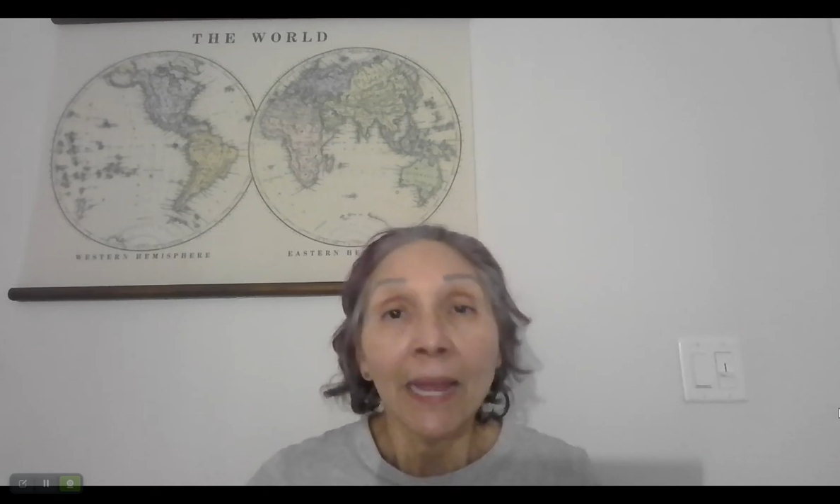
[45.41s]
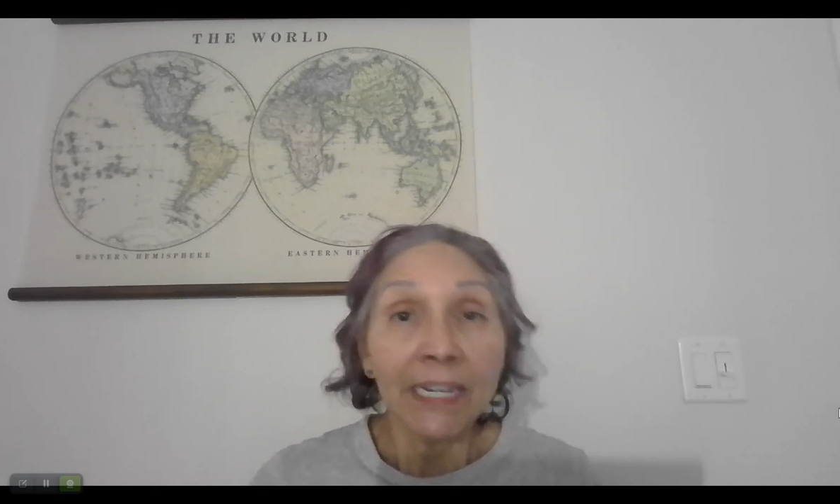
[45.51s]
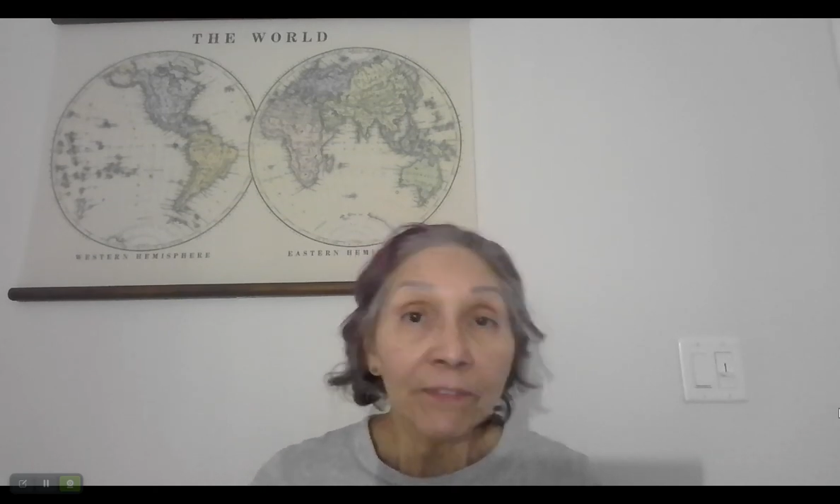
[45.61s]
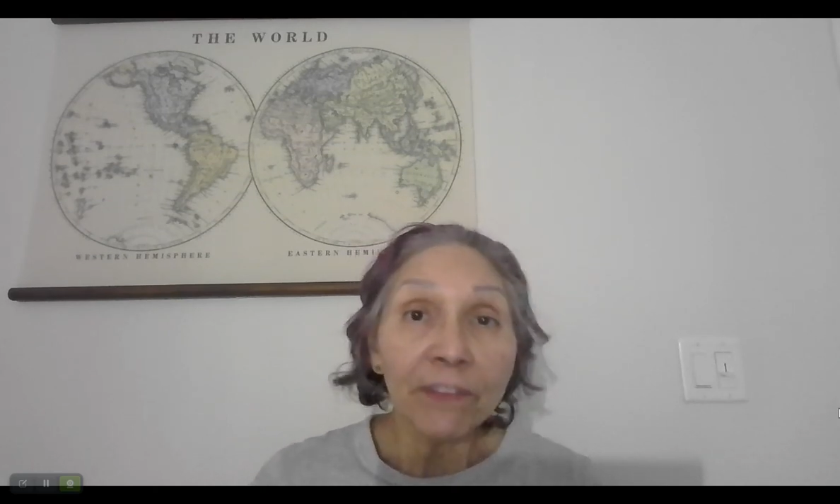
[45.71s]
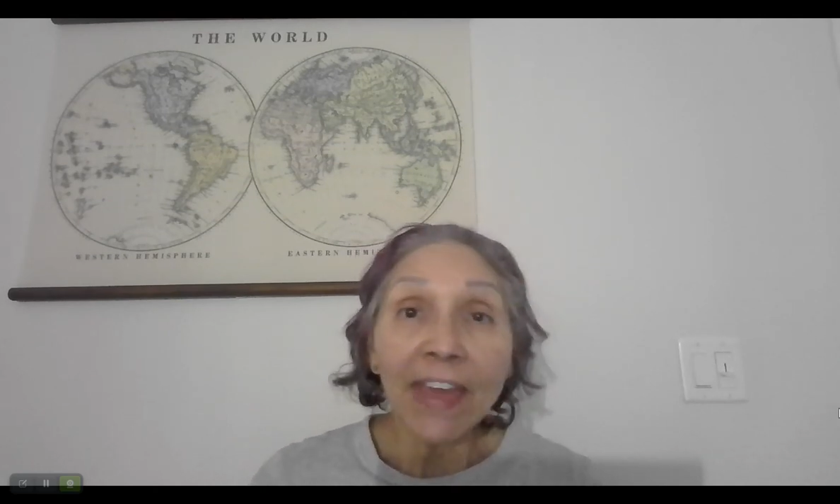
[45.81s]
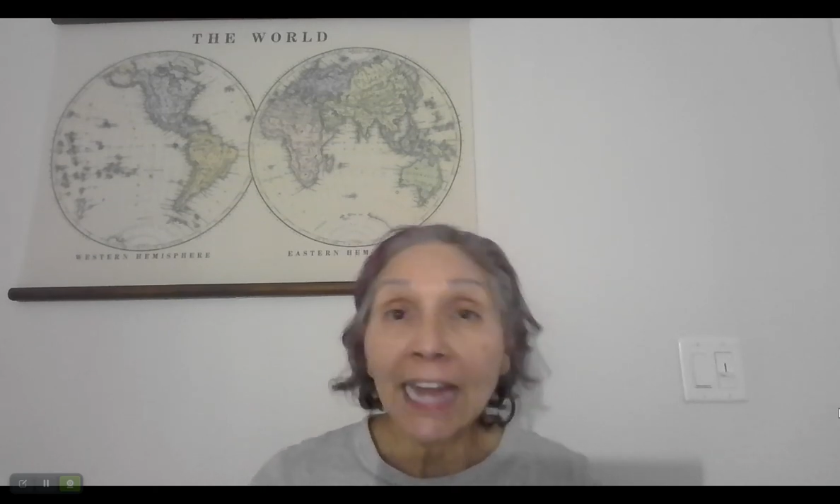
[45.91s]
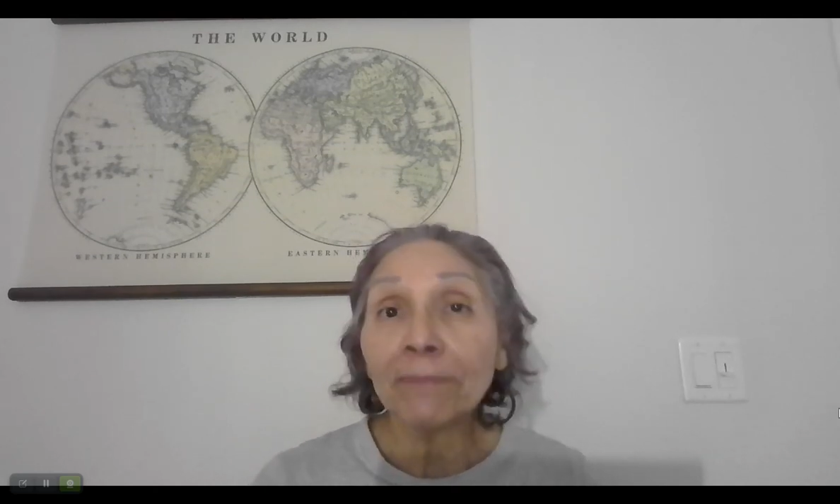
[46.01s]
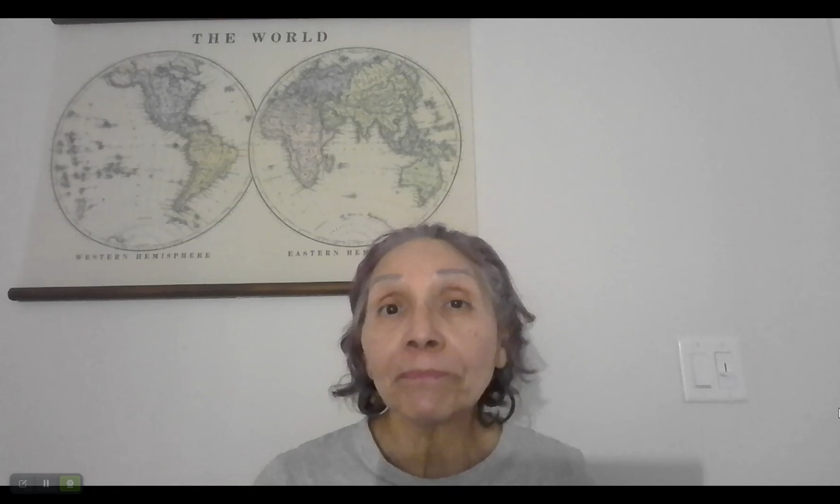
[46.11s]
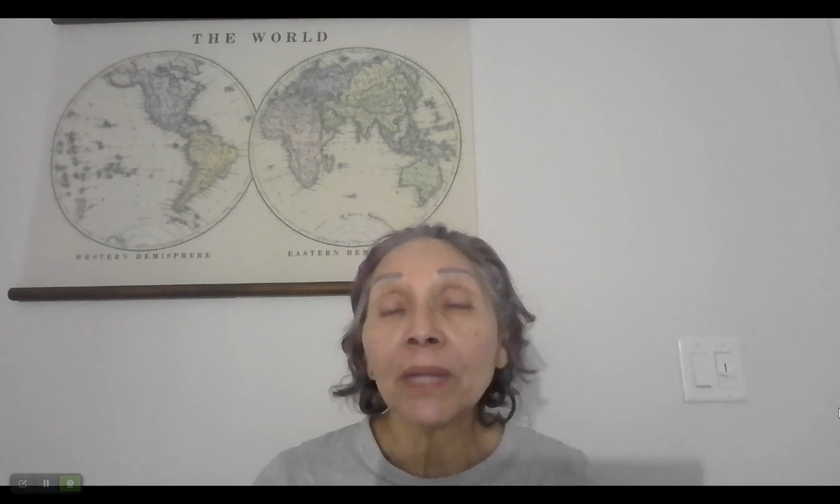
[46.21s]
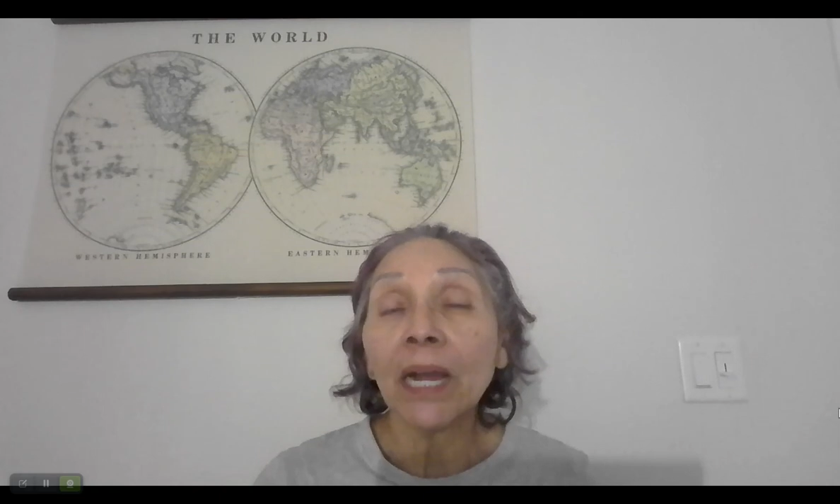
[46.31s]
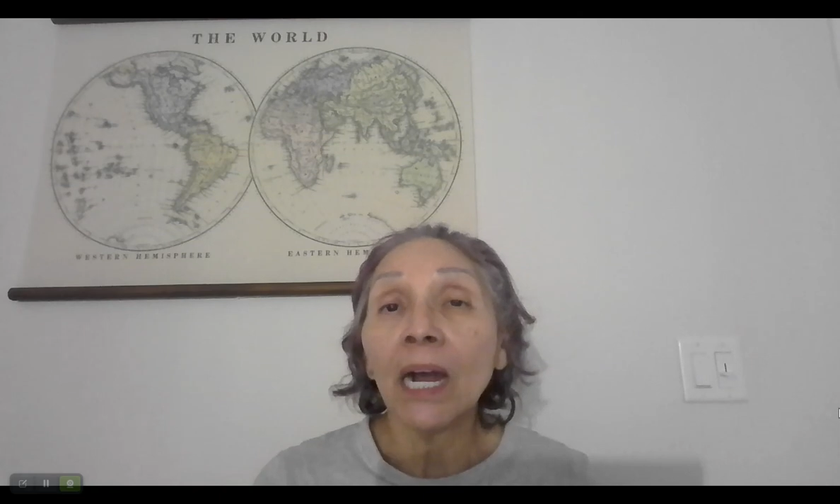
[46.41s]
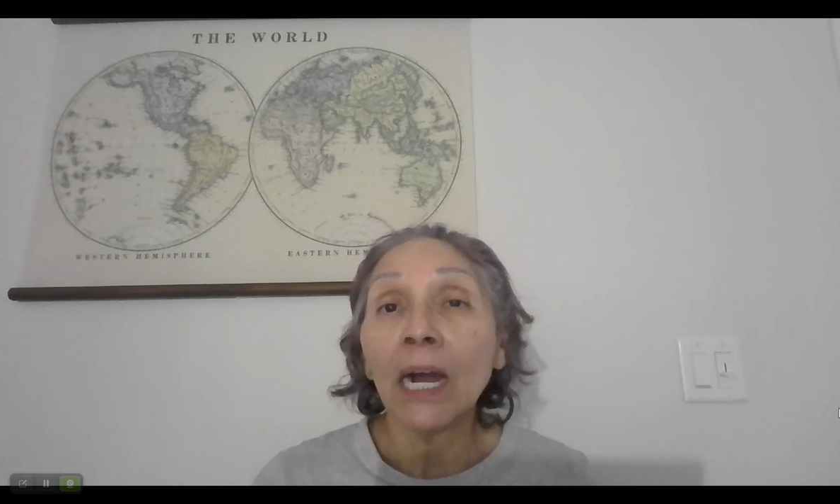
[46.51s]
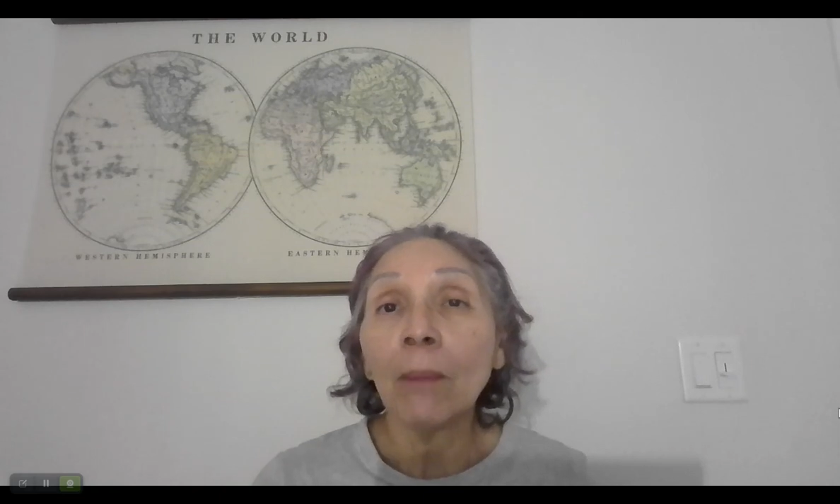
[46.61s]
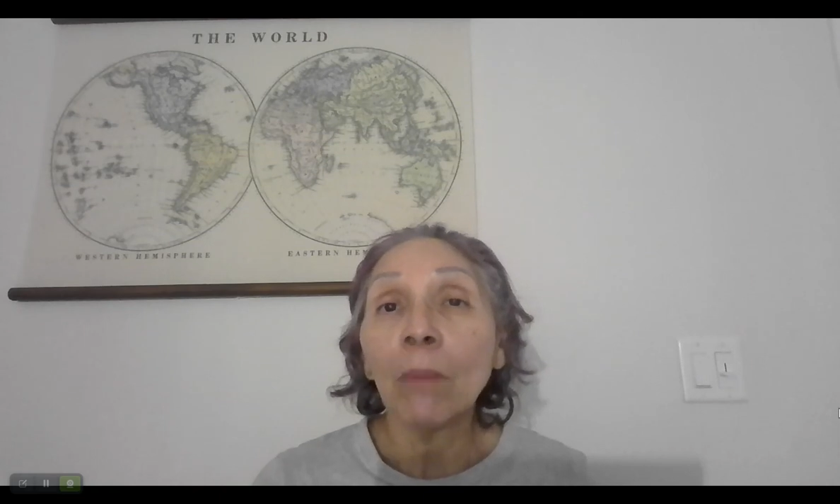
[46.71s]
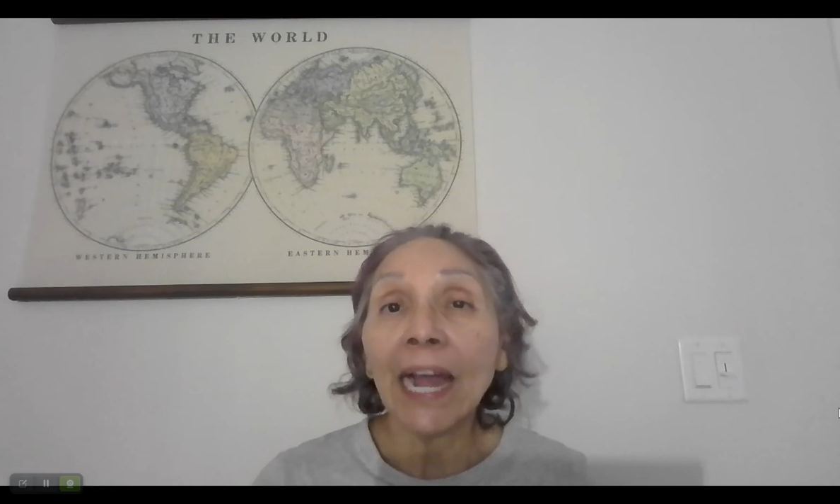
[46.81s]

Enough of that. Um,